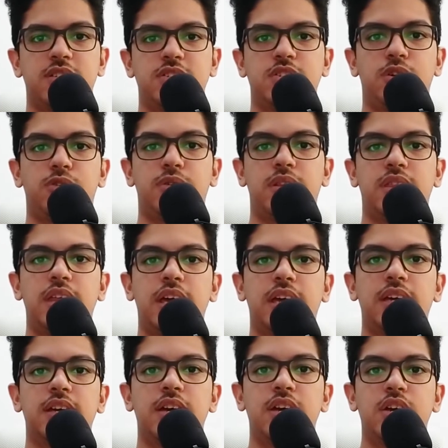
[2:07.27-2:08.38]
So
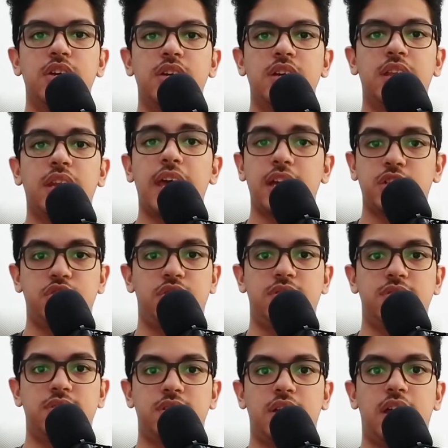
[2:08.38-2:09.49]
think
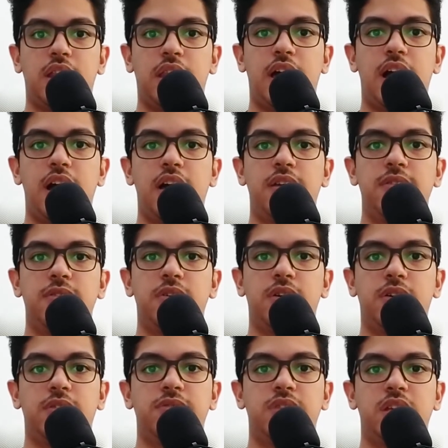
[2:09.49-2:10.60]
lectures. A lot
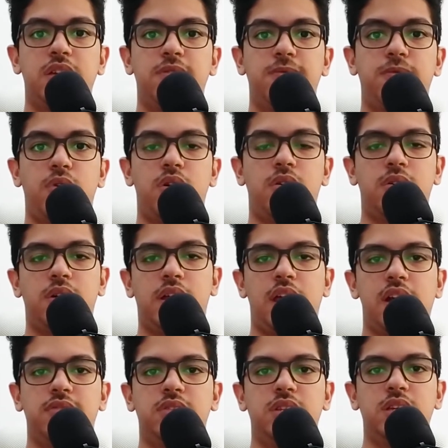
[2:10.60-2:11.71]
of the
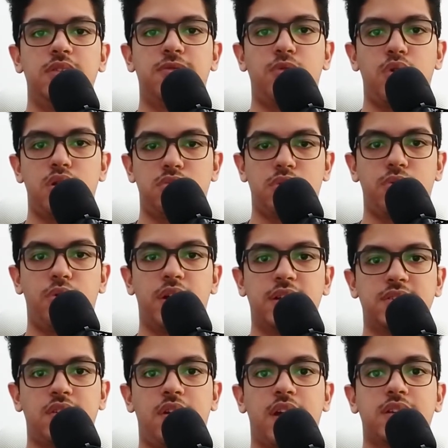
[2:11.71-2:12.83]
4th recordings
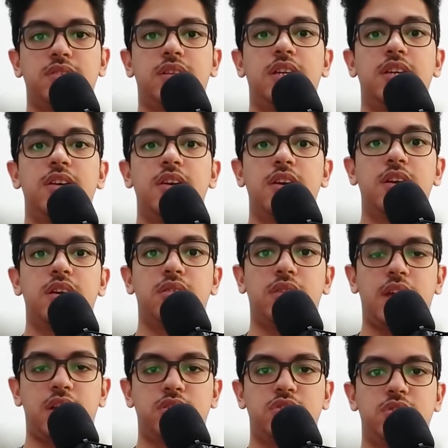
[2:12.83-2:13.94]
are actually
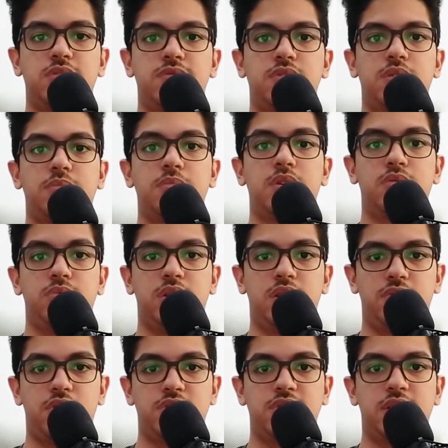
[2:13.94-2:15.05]
lectures from
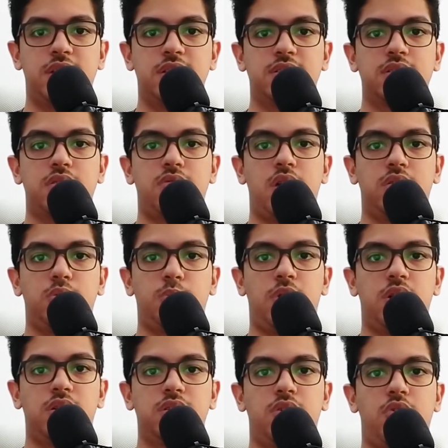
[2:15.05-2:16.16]
universities around the
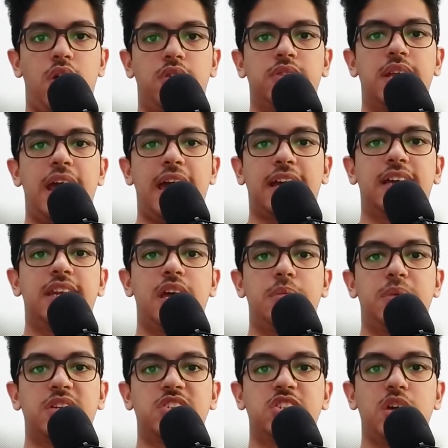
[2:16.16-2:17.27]
world around an
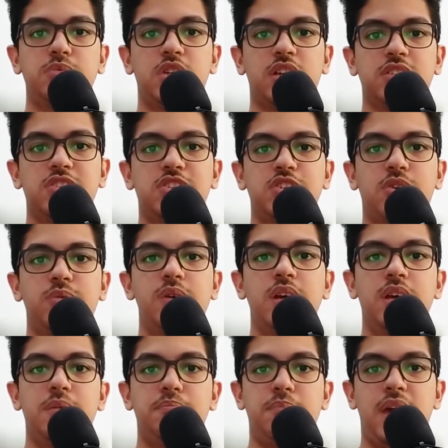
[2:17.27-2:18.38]
academic subject, so
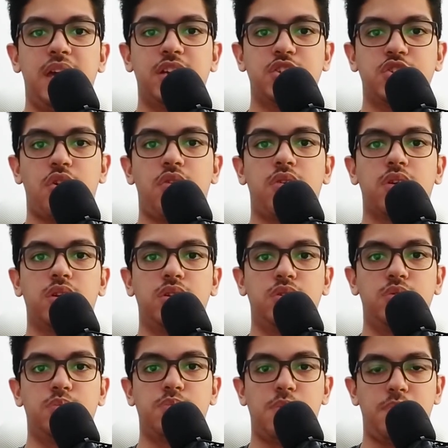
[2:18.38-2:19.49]
make sure
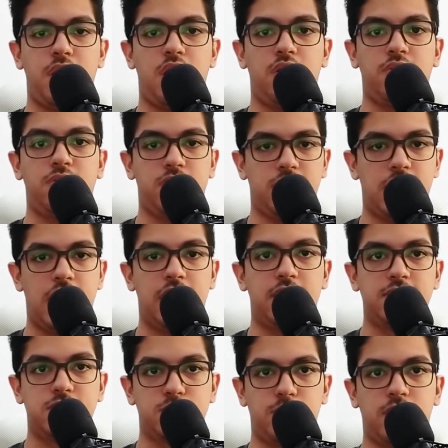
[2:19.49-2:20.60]
you prepare for that
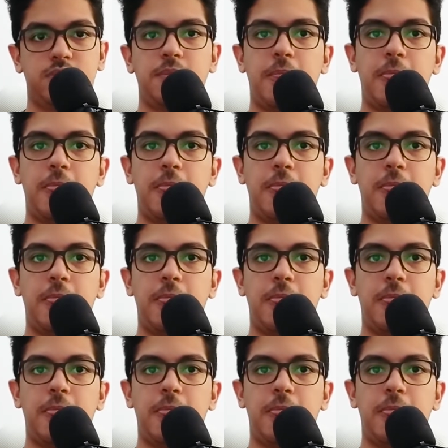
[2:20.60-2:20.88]
as well.